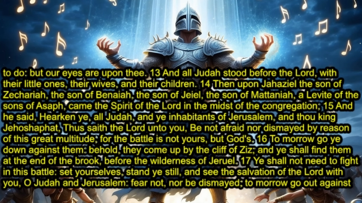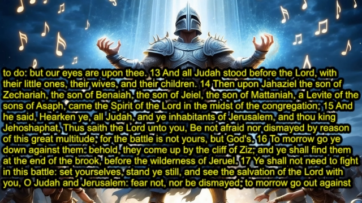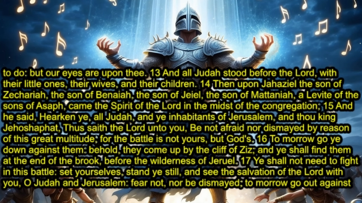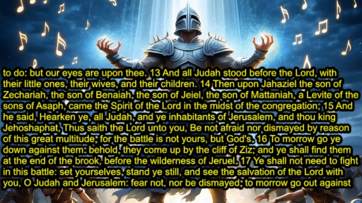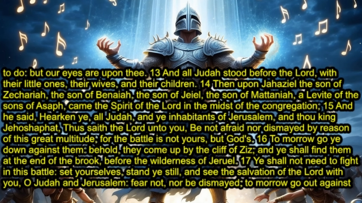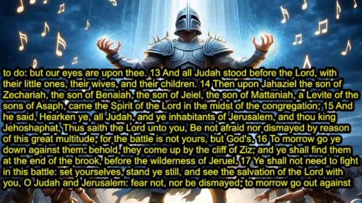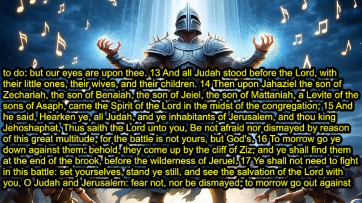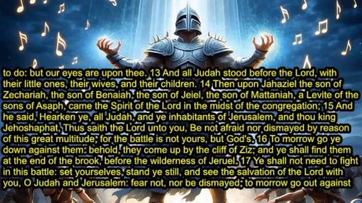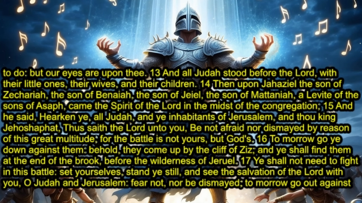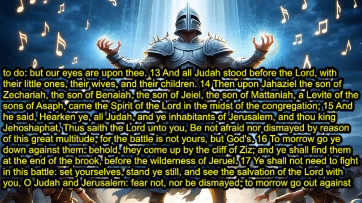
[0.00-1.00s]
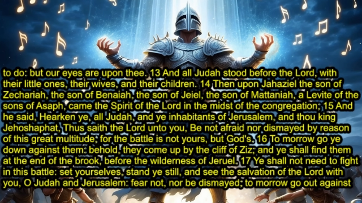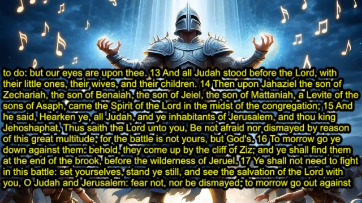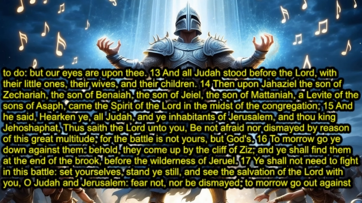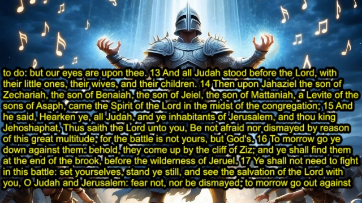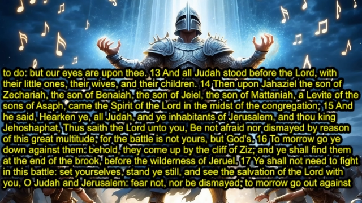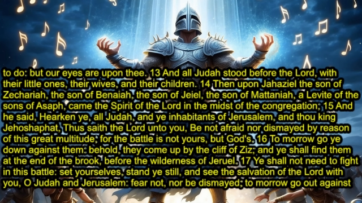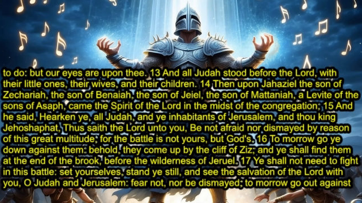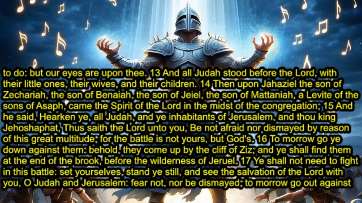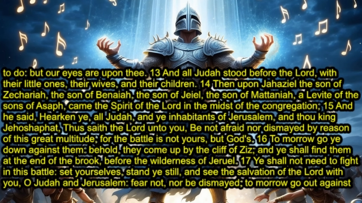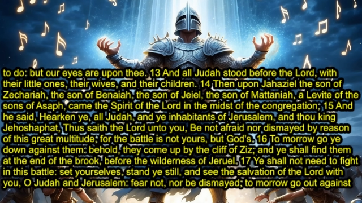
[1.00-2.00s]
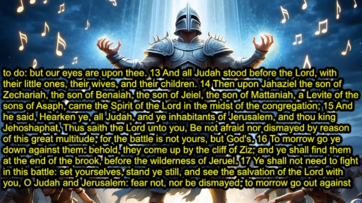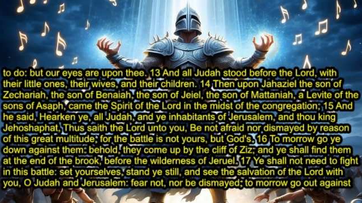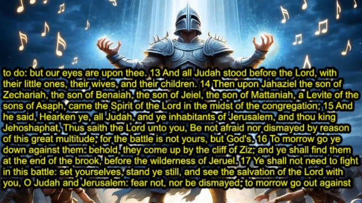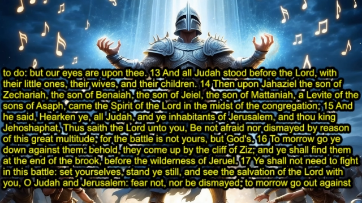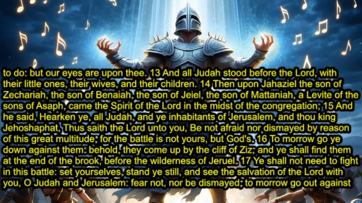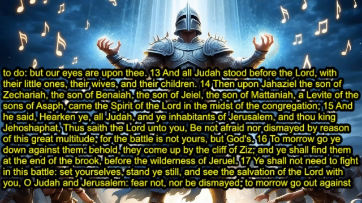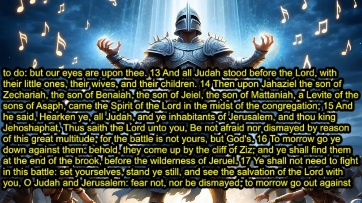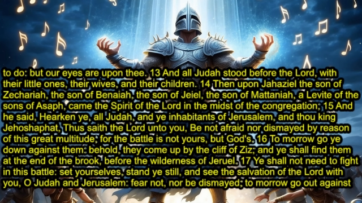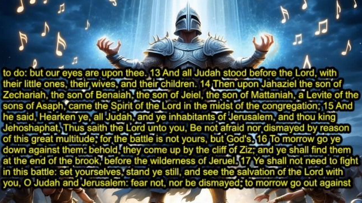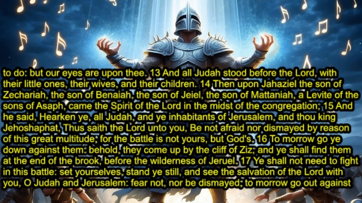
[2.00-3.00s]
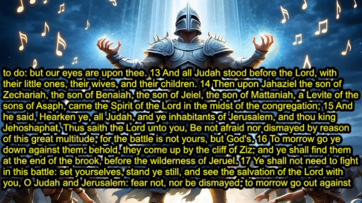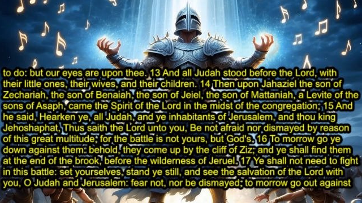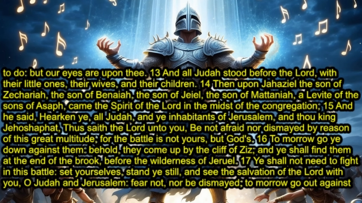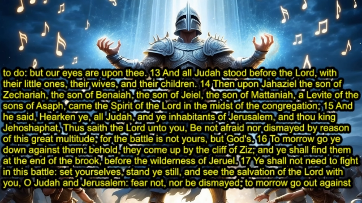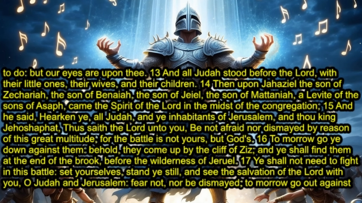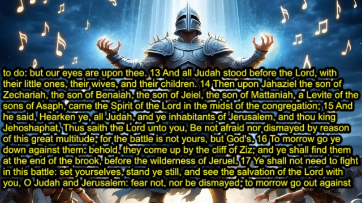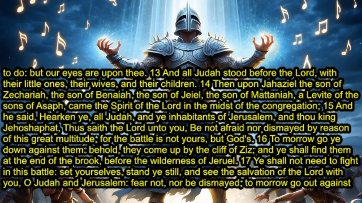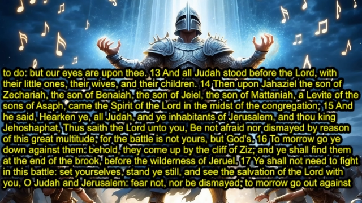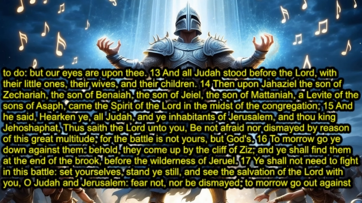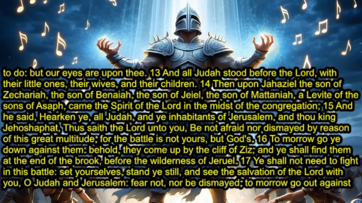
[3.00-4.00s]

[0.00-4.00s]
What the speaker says: [unreadable: no face in view]